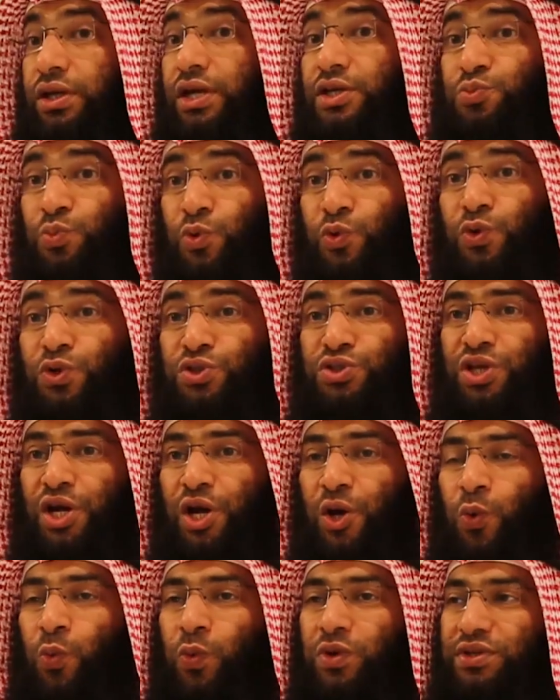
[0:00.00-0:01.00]
yes. Because
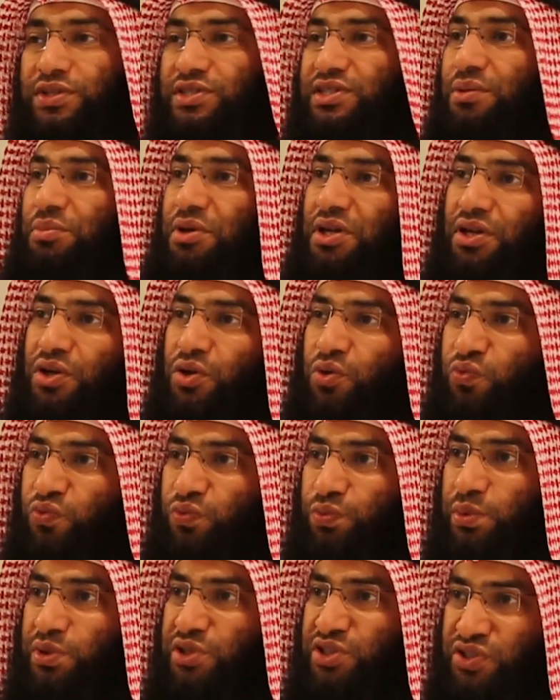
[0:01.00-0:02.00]
what is the meaning of
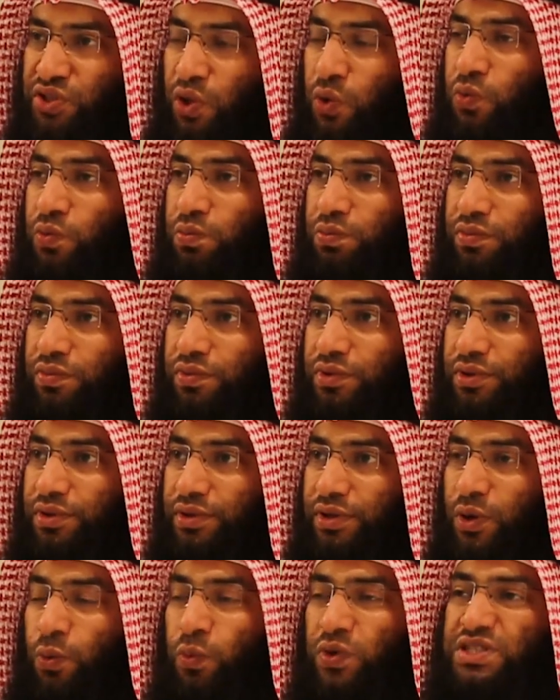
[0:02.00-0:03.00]
sawm?
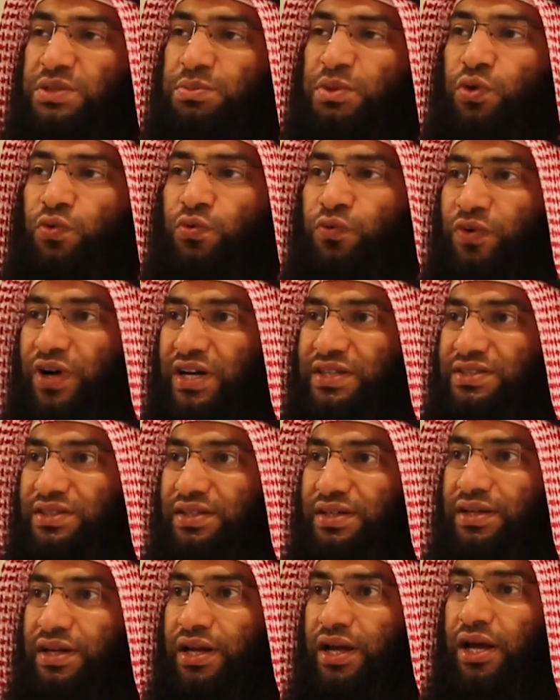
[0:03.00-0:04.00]
Mm. What's the meaning of
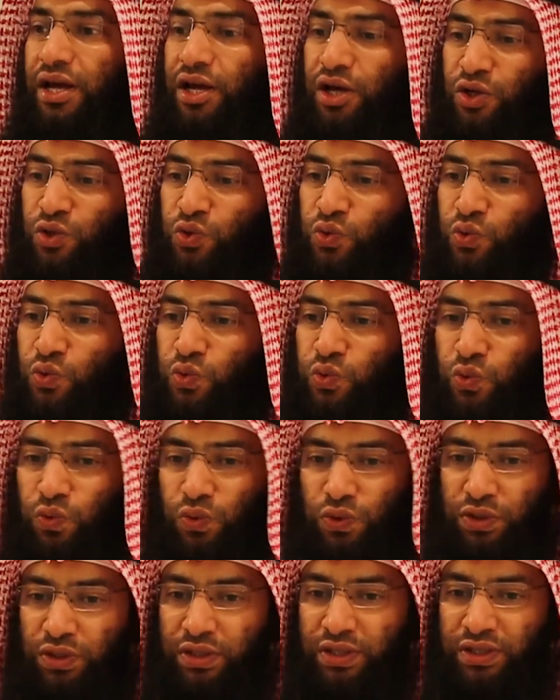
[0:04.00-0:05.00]
fasting?
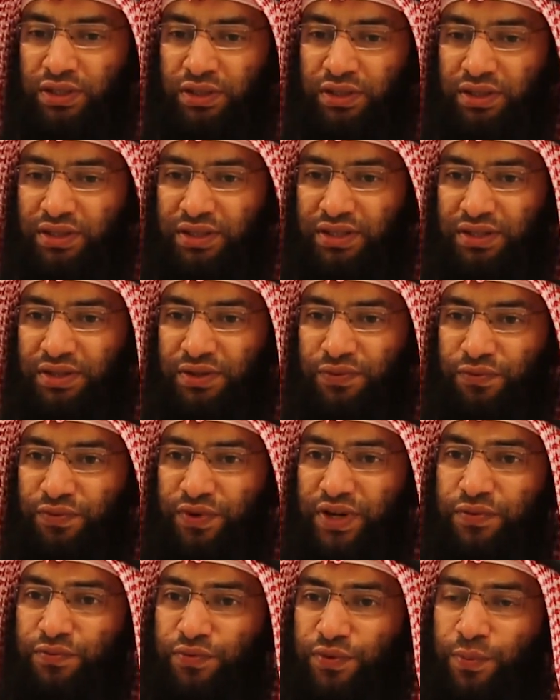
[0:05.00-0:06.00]
To uh,
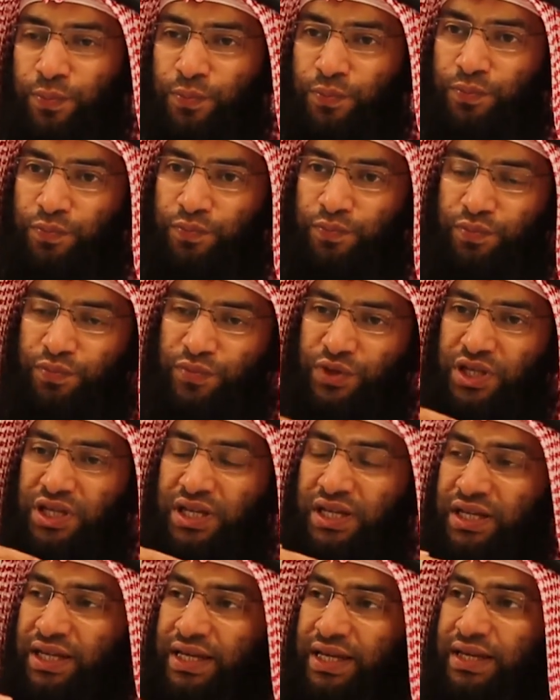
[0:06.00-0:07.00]
refrain from
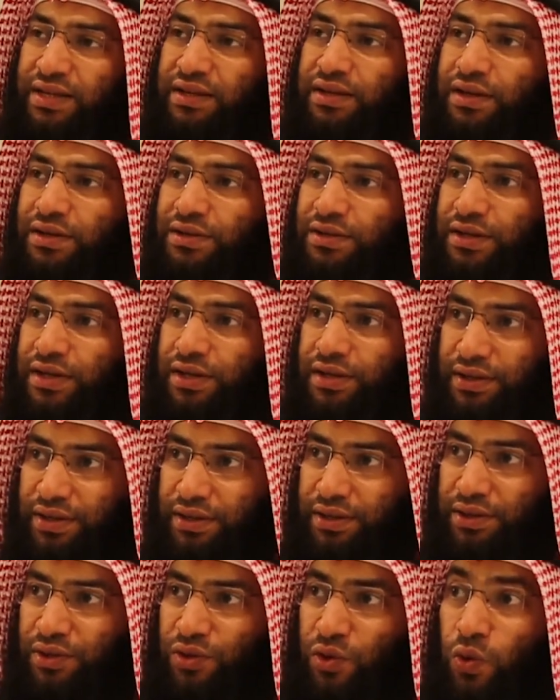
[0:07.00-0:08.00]
eating and
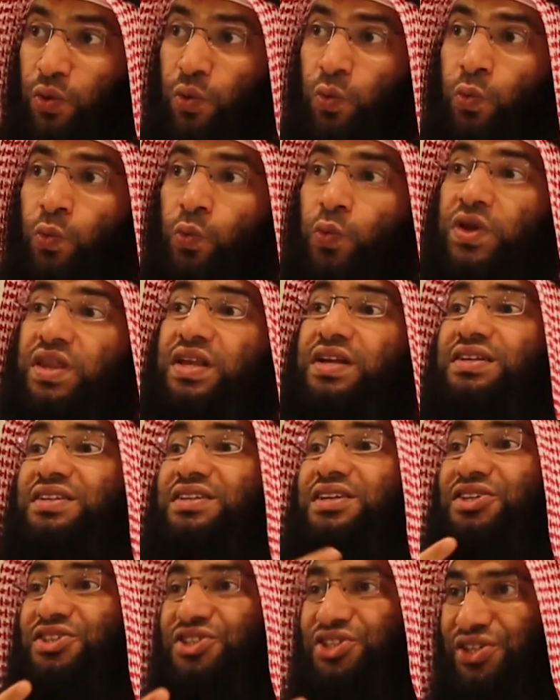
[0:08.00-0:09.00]
drinking mm. with
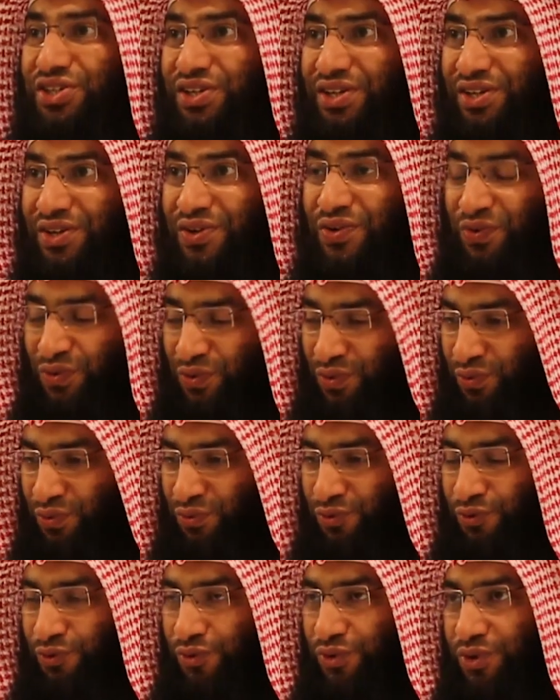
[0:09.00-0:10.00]
intention mm.
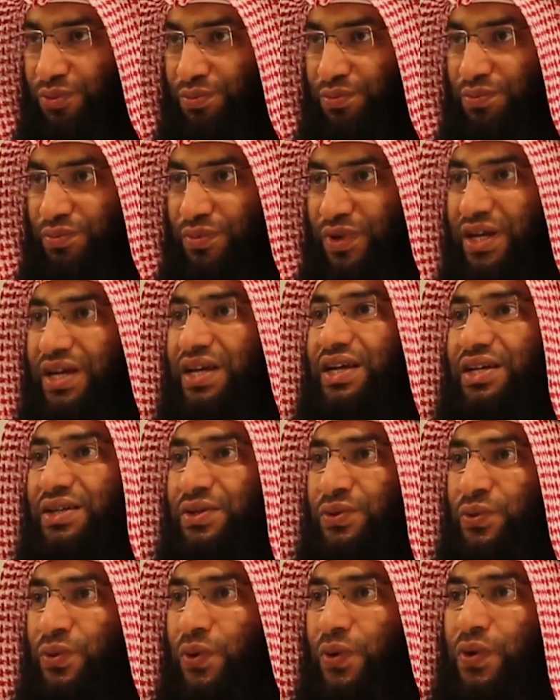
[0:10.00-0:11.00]
from
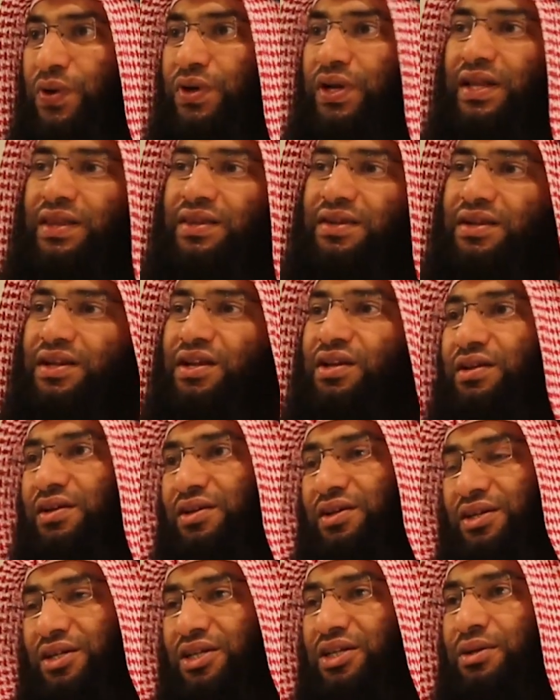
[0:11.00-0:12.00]
dawn until
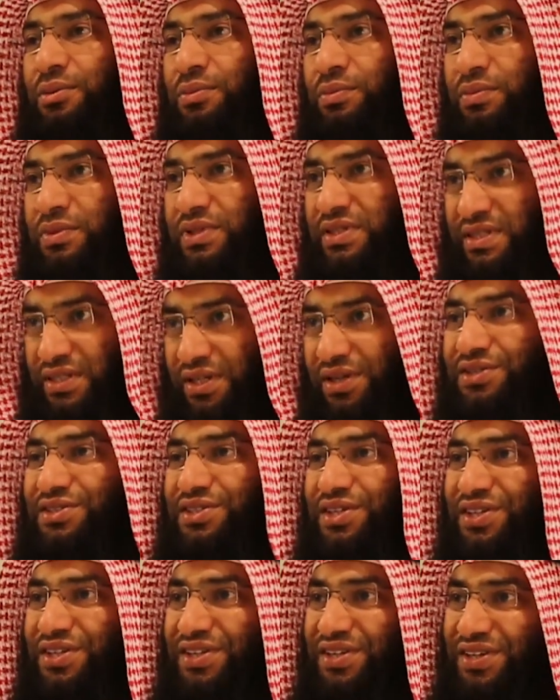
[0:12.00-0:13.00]

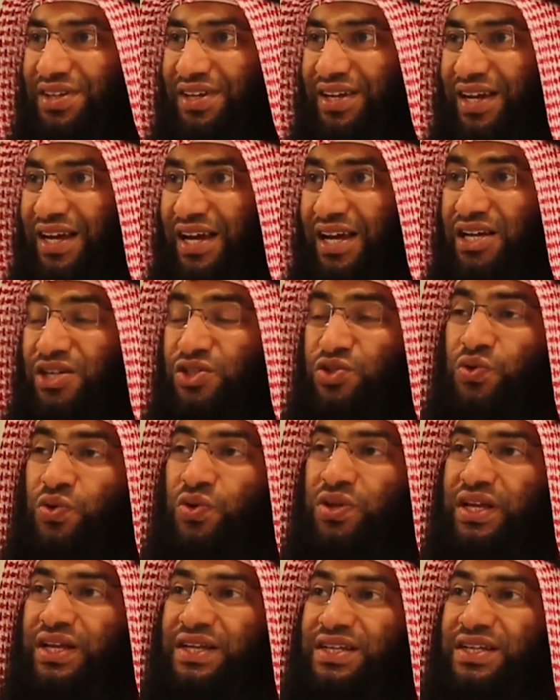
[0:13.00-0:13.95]
sunset. So the